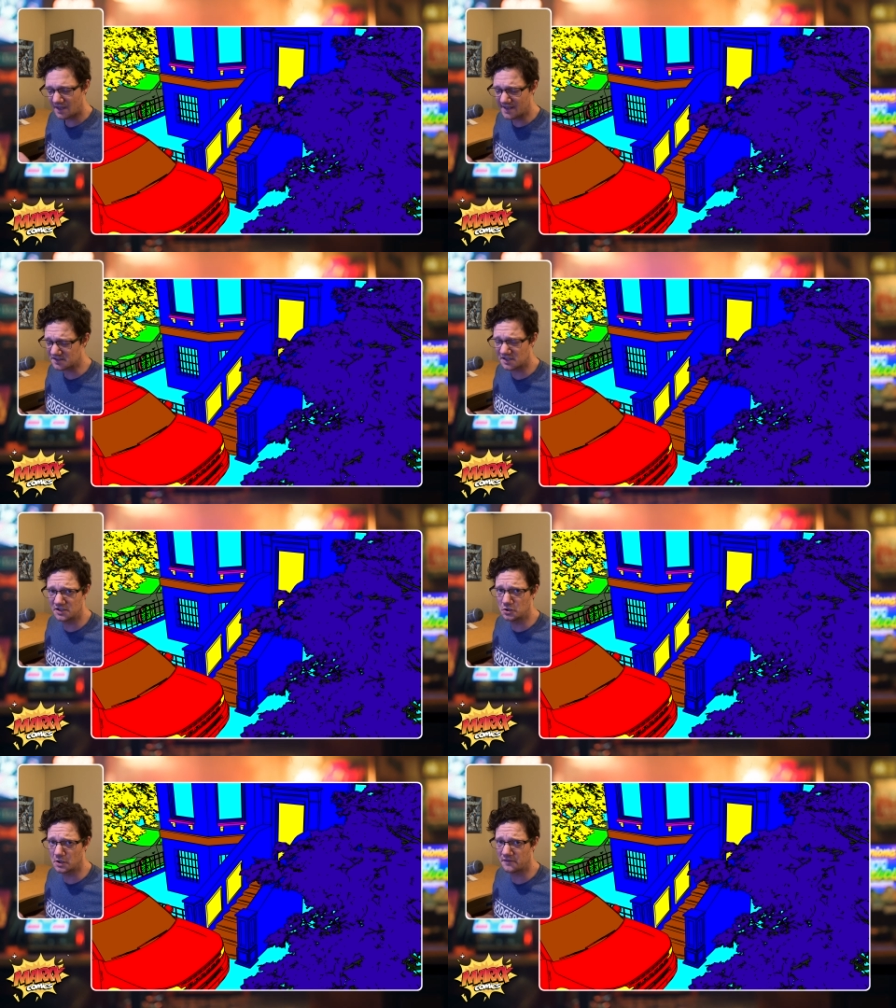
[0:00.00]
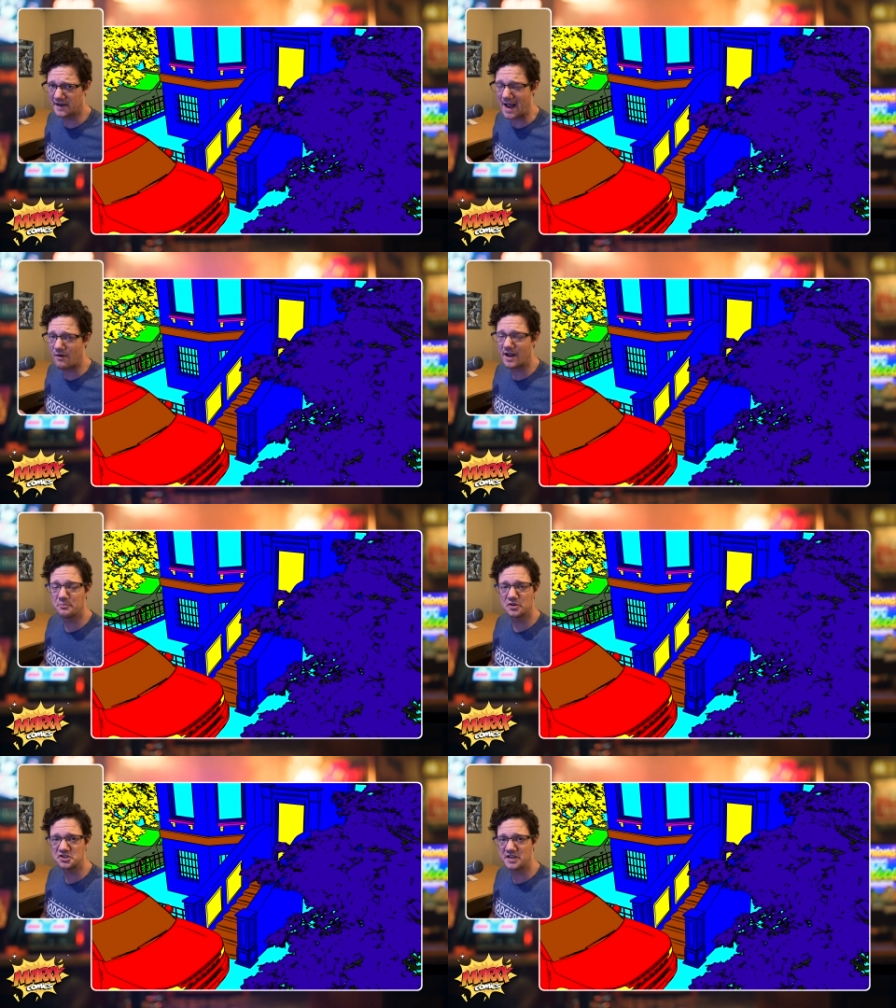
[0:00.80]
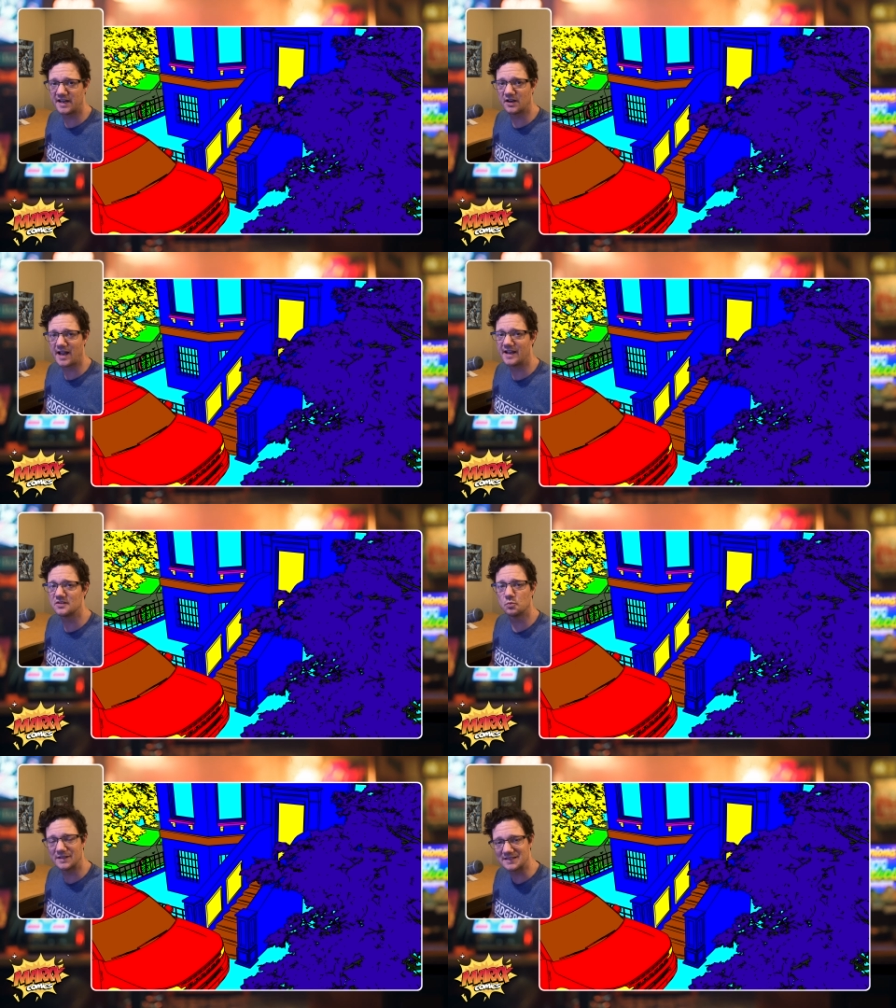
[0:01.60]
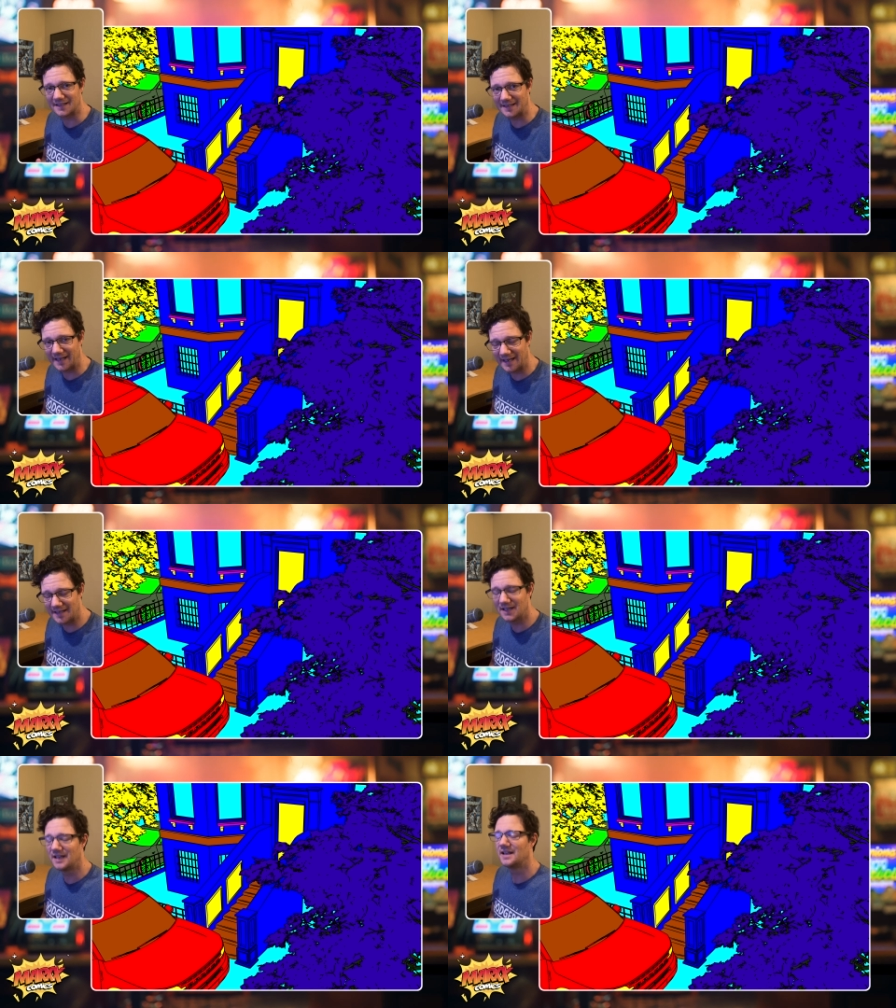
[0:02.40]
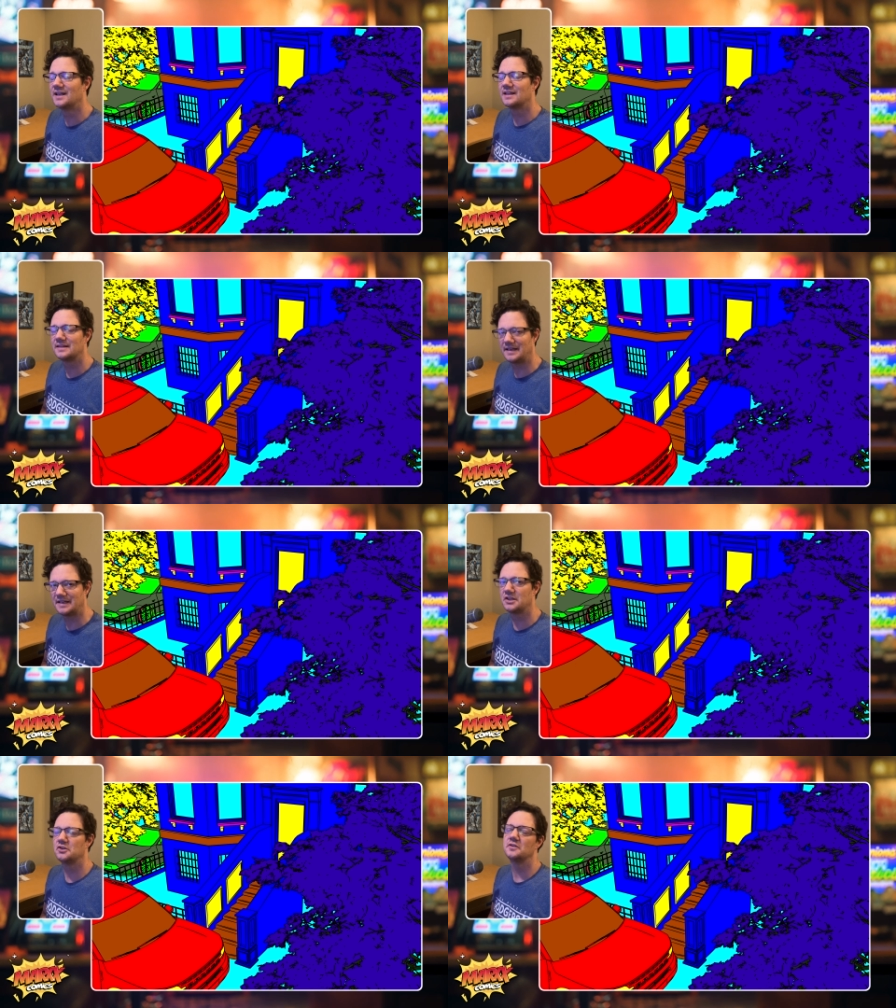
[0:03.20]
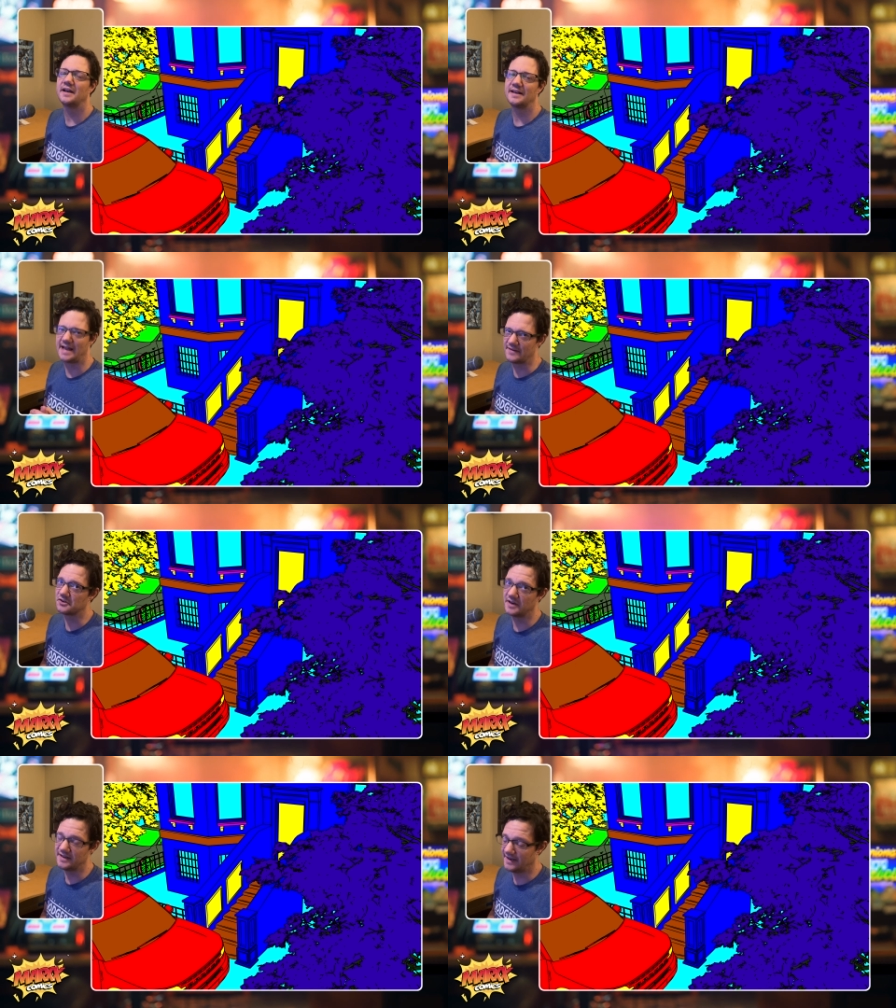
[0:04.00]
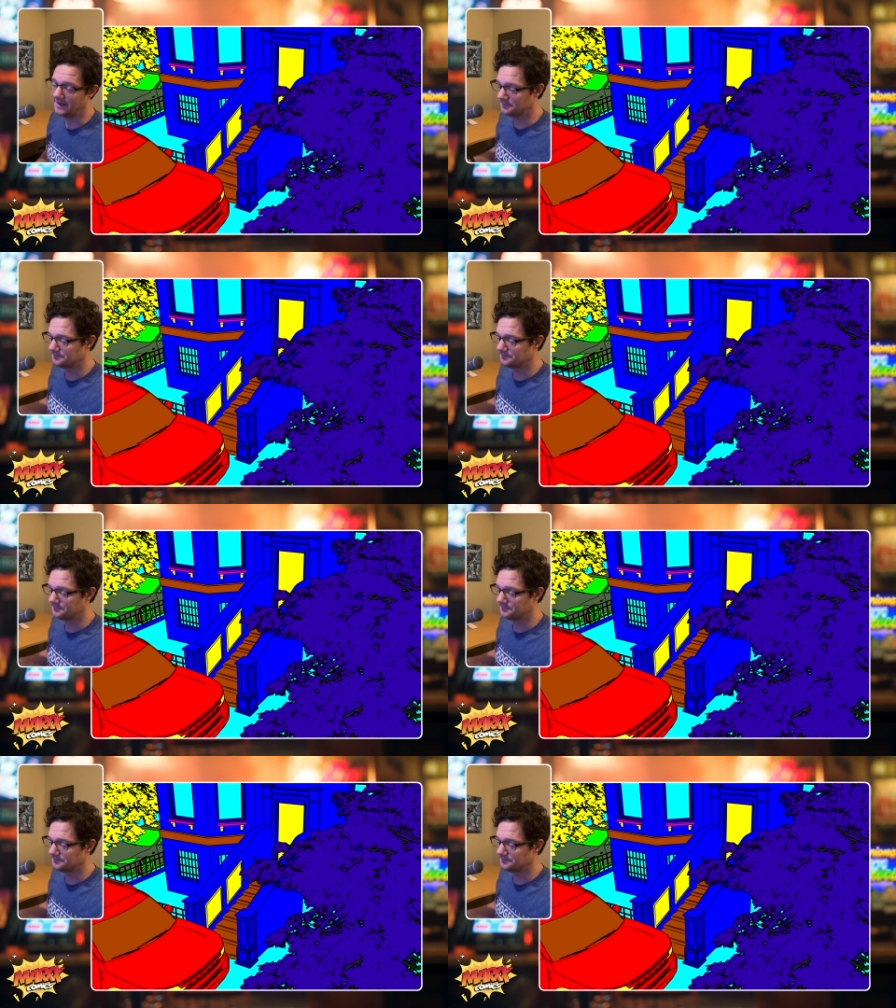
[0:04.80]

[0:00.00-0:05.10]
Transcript: That's going to do it for now. I appreciate it, guys. Once again, thank you and have a great day.